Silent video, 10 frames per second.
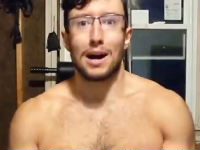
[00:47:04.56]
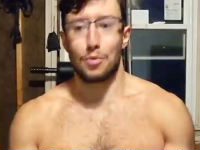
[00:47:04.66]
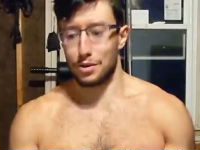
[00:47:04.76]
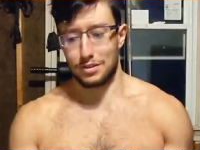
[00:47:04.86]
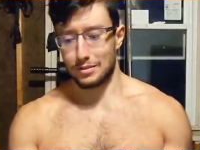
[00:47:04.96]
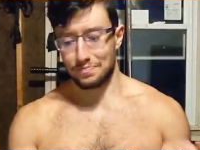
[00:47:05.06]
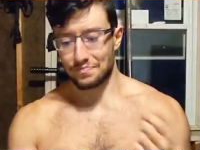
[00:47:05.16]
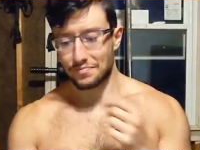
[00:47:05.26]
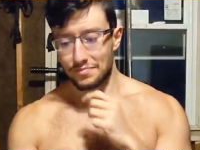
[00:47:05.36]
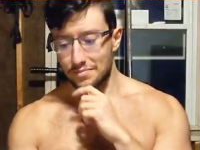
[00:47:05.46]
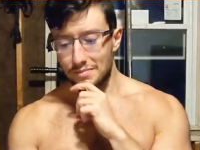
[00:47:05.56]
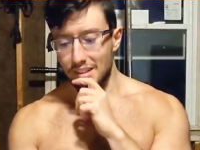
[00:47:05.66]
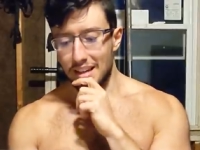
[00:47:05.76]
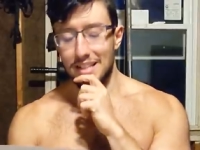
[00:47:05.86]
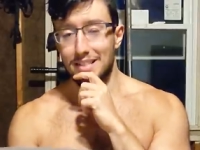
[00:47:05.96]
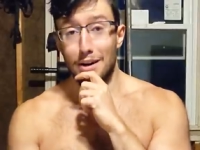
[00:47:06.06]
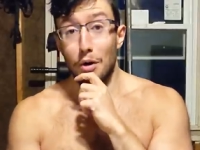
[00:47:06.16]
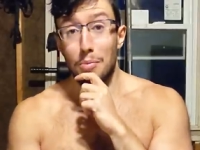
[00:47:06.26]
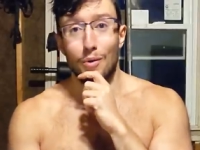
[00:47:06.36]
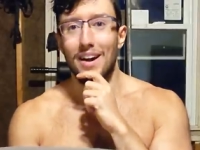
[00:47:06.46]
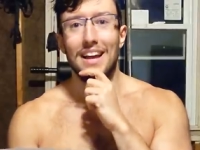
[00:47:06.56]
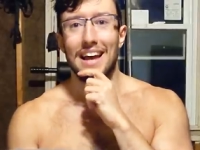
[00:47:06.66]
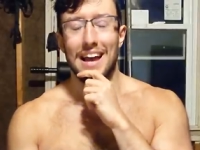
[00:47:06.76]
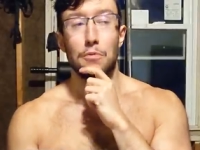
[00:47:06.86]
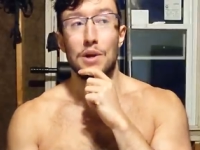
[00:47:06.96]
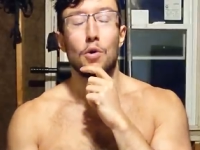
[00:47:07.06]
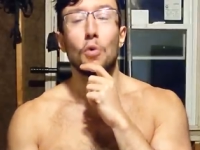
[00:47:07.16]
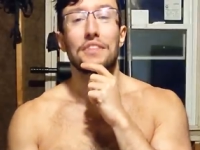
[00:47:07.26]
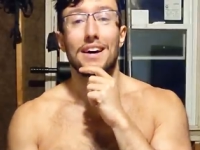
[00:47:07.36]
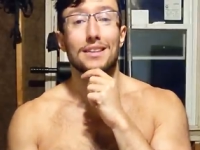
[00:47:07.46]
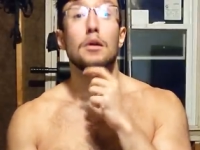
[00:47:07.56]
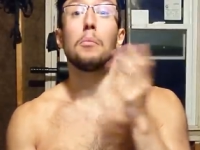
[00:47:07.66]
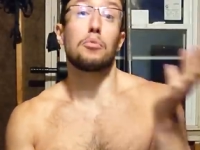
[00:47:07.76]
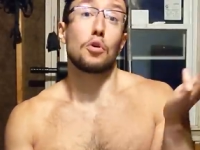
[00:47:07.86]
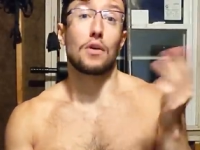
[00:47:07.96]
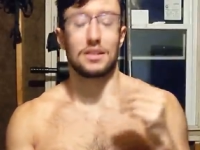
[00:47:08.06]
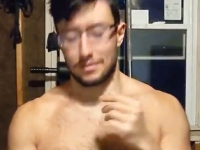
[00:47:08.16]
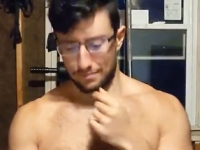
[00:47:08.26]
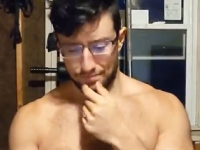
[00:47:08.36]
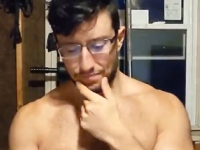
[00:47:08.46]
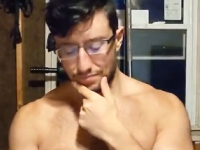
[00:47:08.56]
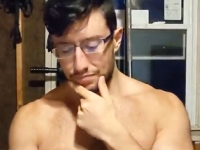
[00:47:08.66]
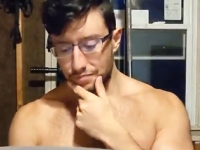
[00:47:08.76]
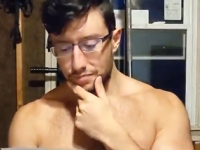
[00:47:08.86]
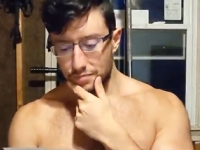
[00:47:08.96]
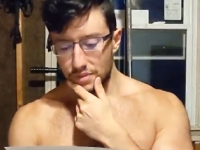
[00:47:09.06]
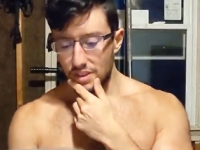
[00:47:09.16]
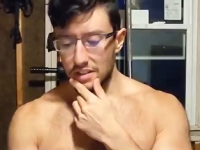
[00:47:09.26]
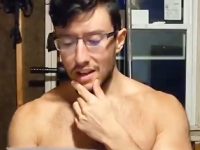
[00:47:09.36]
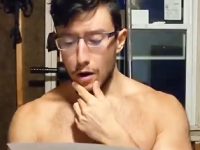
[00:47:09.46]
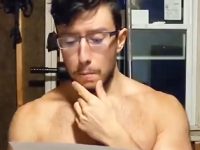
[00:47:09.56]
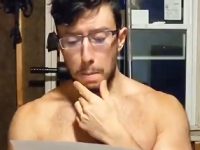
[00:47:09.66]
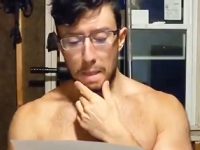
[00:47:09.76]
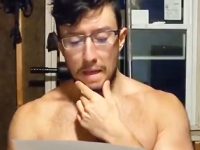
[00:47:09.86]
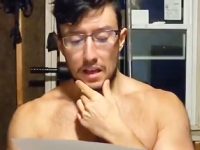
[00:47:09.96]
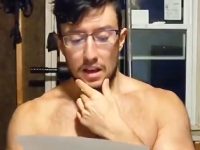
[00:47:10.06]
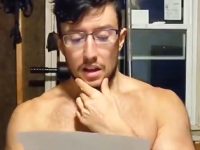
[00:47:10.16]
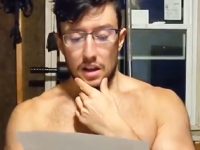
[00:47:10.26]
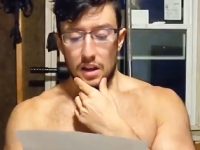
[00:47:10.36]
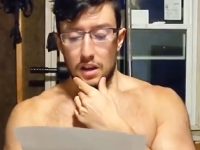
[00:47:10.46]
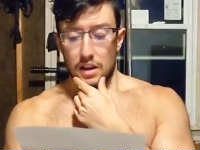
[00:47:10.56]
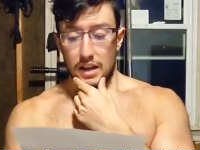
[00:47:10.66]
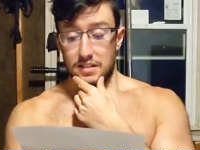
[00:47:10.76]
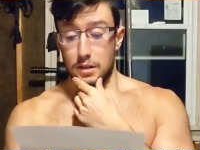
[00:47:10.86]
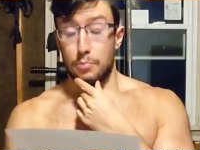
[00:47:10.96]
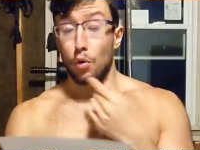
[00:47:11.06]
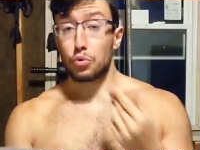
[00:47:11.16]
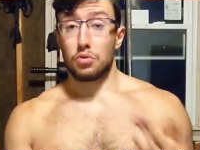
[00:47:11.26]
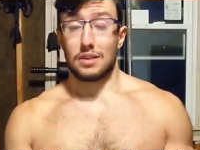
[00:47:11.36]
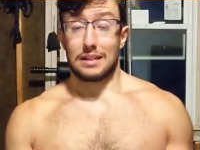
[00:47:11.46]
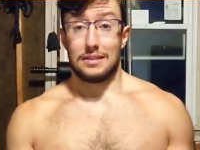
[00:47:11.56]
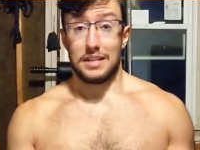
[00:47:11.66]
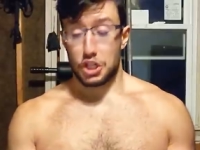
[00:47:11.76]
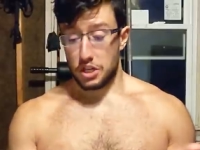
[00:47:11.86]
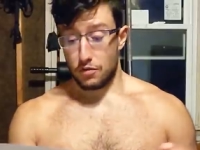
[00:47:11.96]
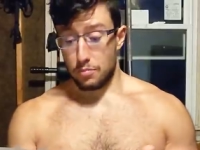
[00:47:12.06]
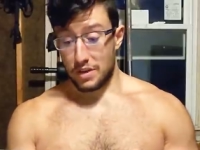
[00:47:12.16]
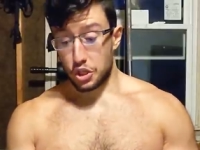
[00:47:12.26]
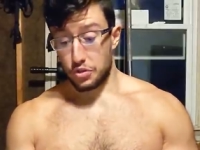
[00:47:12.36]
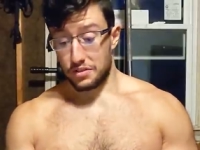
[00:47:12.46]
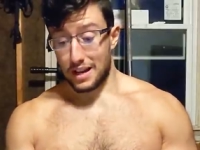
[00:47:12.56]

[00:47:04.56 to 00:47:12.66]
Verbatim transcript: backwards. It's terrible. And we call that progress. Now, it's important that Nietzsche even mentions